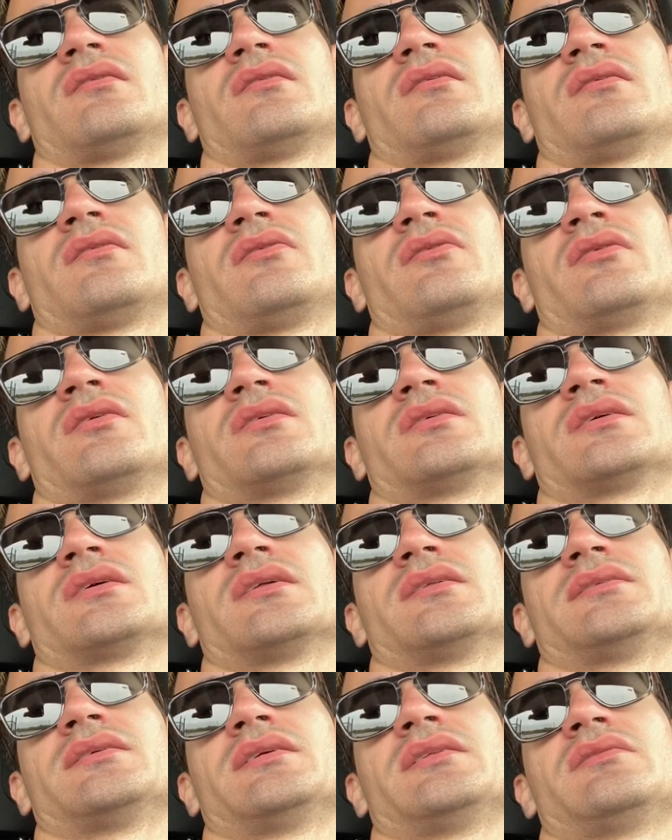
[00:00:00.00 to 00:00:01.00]
are you going to
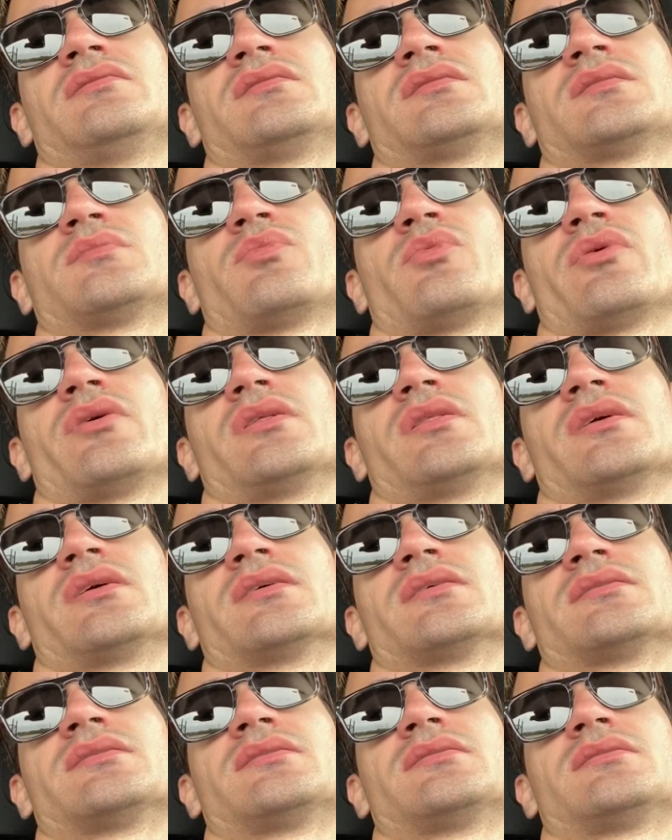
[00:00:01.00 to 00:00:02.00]
continue spoiling
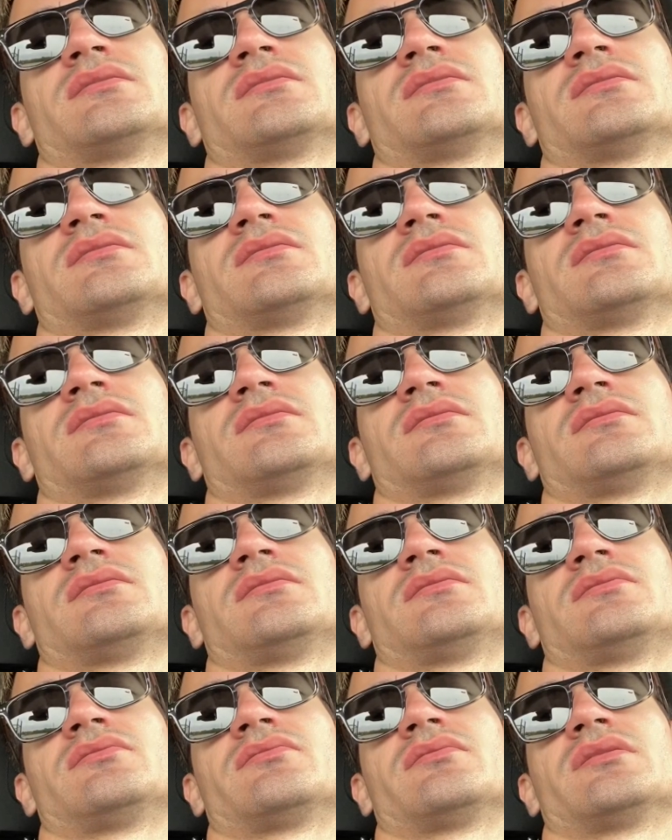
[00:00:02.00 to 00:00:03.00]
us
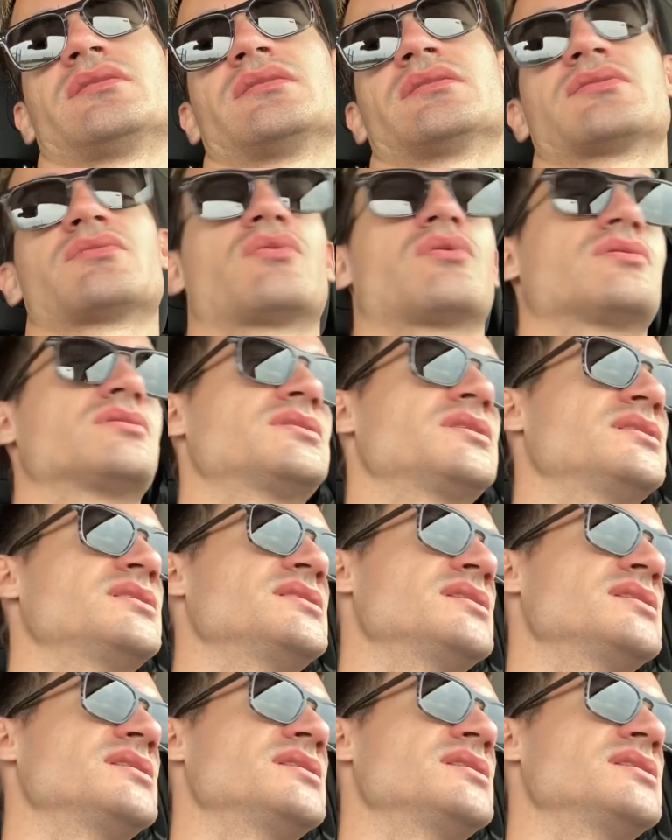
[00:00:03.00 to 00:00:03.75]
during this quarantine?